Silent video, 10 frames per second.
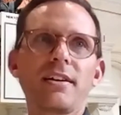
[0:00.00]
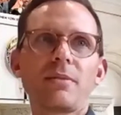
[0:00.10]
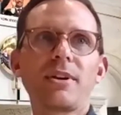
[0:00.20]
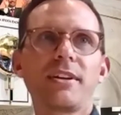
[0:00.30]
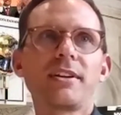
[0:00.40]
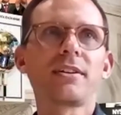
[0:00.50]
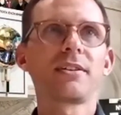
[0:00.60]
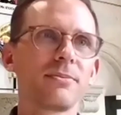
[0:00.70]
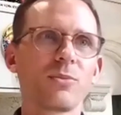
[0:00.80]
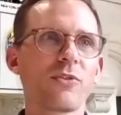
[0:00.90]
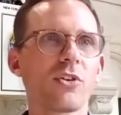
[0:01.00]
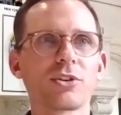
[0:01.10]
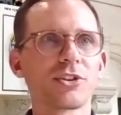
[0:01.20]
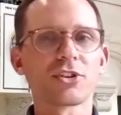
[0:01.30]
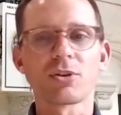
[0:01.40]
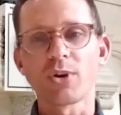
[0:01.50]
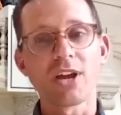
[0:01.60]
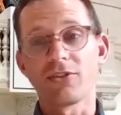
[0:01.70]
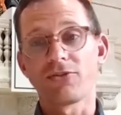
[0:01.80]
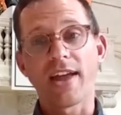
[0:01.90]
I mean, we've all heard the term
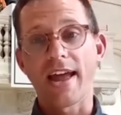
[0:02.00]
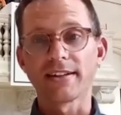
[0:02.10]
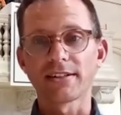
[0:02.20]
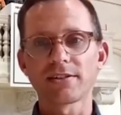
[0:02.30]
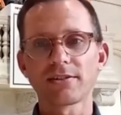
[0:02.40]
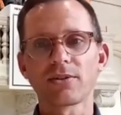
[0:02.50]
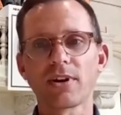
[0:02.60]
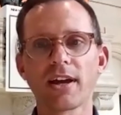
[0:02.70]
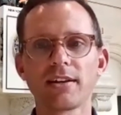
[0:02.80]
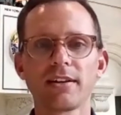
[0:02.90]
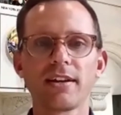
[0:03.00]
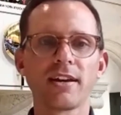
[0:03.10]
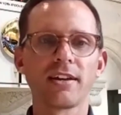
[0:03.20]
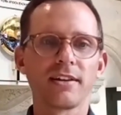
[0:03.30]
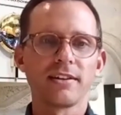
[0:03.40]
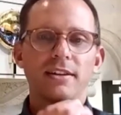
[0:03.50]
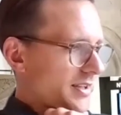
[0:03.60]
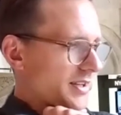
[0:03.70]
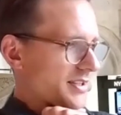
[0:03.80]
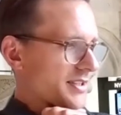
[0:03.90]
raving fans, right? And
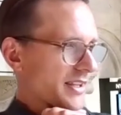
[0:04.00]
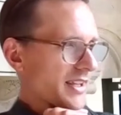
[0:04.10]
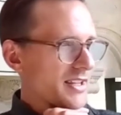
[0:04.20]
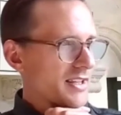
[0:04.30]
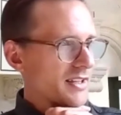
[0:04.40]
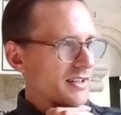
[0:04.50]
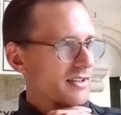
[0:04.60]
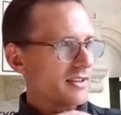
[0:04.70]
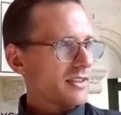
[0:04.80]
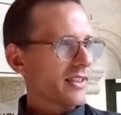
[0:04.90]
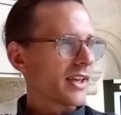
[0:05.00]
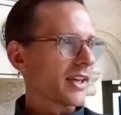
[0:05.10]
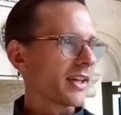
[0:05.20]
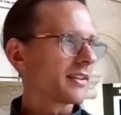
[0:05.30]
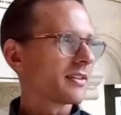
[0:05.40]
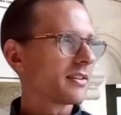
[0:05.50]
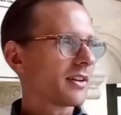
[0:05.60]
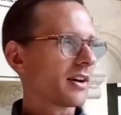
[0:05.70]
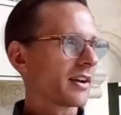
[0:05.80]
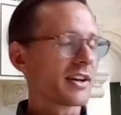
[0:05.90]
it's this idea that
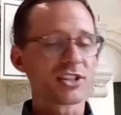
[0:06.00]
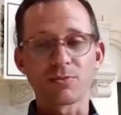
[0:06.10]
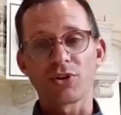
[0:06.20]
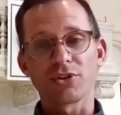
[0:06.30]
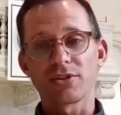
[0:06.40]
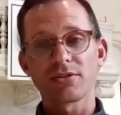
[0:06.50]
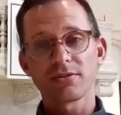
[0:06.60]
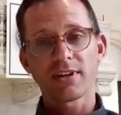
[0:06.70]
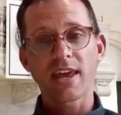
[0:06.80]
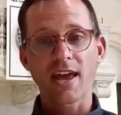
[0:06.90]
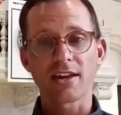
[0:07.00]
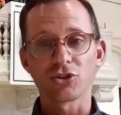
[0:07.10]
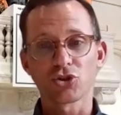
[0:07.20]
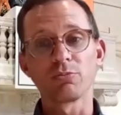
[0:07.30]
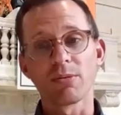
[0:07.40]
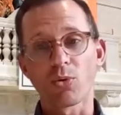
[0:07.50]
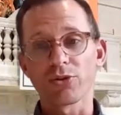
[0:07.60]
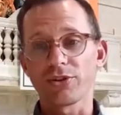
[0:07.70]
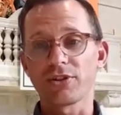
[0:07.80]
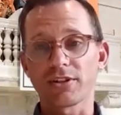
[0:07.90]
customers can and should be more
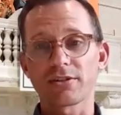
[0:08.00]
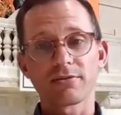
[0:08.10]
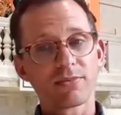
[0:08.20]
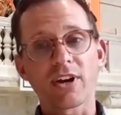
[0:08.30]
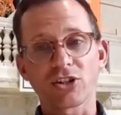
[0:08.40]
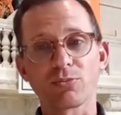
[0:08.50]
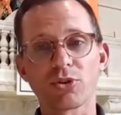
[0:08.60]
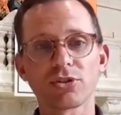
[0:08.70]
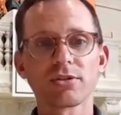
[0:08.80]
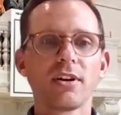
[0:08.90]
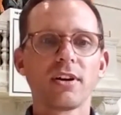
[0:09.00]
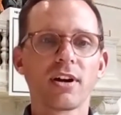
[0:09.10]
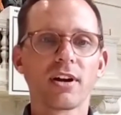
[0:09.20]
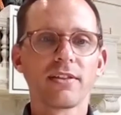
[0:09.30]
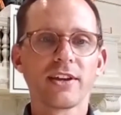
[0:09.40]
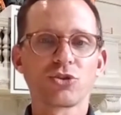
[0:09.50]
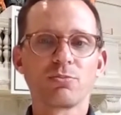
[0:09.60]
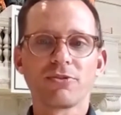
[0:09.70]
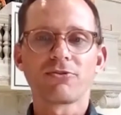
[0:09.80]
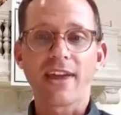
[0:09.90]
than just customers. They should
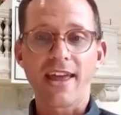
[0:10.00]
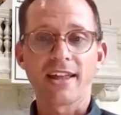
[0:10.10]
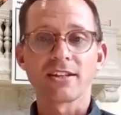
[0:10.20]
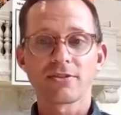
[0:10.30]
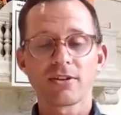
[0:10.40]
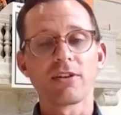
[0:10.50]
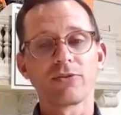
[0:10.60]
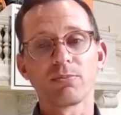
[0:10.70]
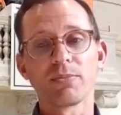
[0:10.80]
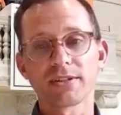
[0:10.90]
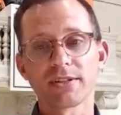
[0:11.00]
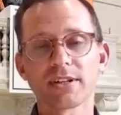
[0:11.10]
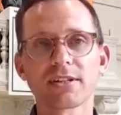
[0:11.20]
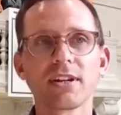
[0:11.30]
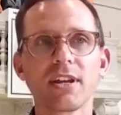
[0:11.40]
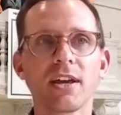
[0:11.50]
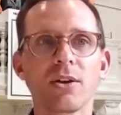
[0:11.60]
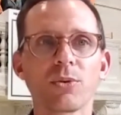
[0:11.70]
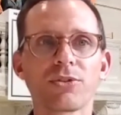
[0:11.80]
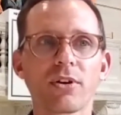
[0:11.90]
be fans of your business.
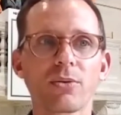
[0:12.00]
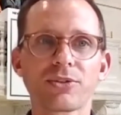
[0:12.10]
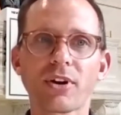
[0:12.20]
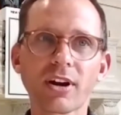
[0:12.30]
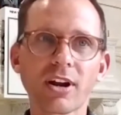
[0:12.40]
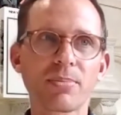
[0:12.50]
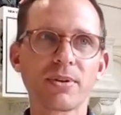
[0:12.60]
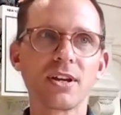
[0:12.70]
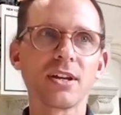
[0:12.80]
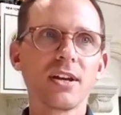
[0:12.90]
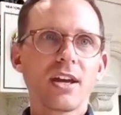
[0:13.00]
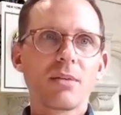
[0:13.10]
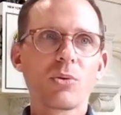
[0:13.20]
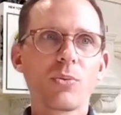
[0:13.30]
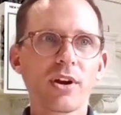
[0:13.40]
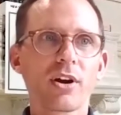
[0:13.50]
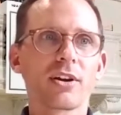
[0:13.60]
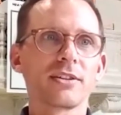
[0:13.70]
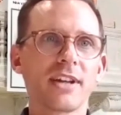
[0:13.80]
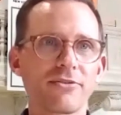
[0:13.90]
And with our company, I mean, we
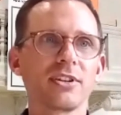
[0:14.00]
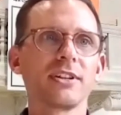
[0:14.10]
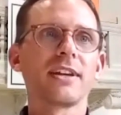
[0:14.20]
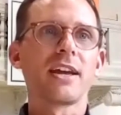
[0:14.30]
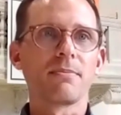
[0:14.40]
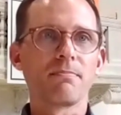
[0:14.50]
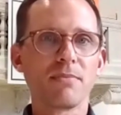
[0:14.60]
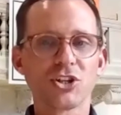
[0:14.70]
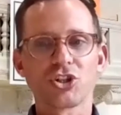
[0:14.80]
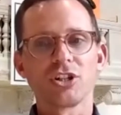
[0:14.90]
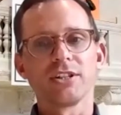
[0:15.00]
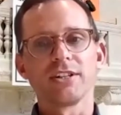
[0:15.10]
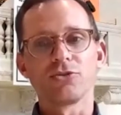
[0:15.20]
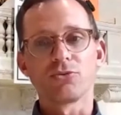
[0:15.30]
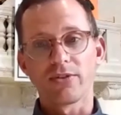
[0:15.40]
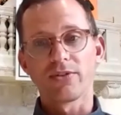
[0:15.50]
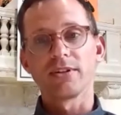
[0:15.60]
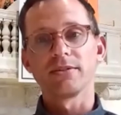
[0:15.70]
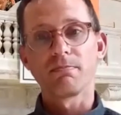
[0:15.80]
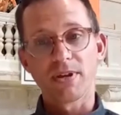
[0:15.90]
are definitely a missionally
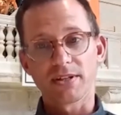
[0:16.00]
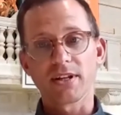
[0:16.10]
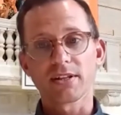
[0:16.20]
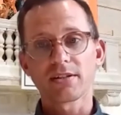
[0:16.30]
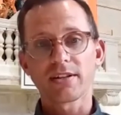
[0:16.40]
driven business.